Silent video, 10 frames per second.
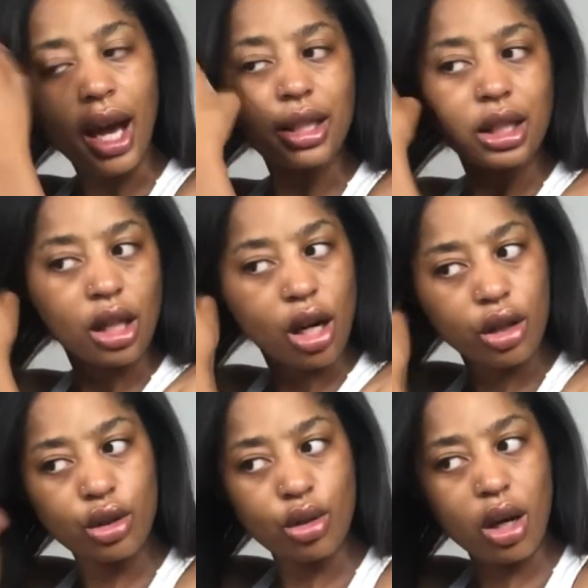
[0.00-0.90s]
I seen
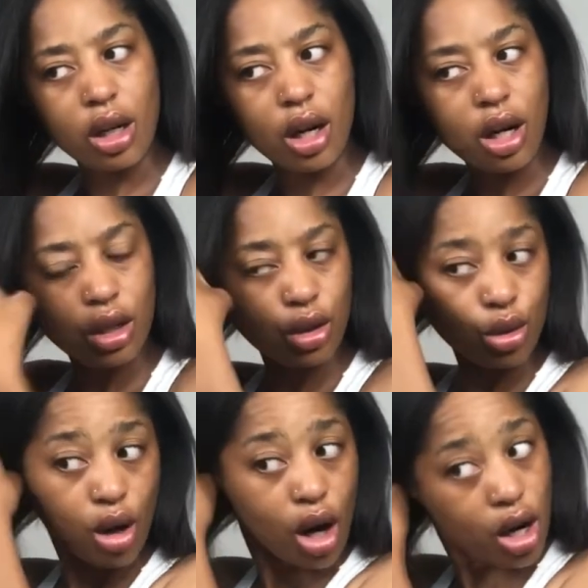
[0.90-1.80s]
her do
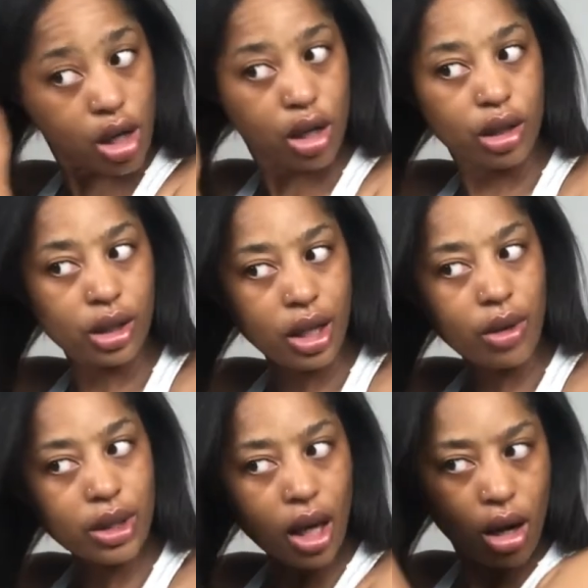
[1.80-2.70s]
hers, and
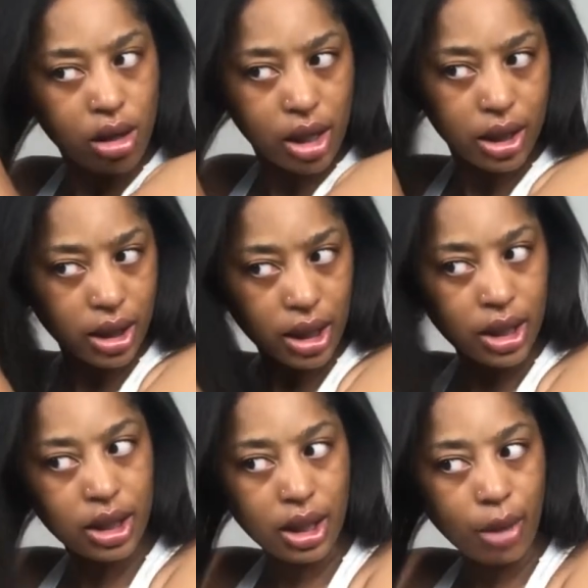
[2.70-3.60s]
I was like, oh, that's
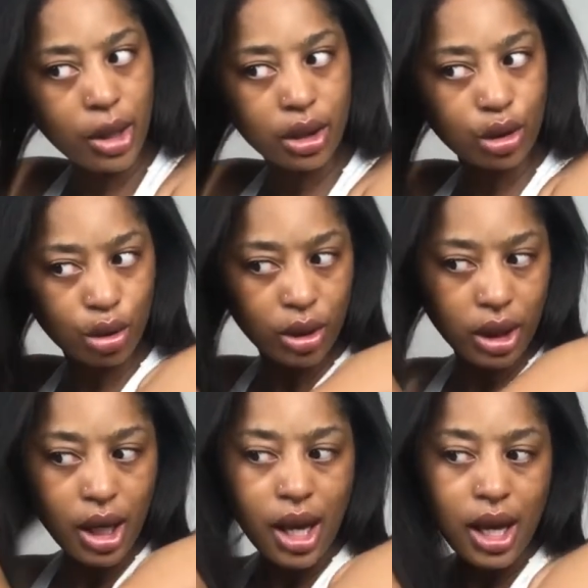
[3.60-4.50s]
easy. I'm about to do it.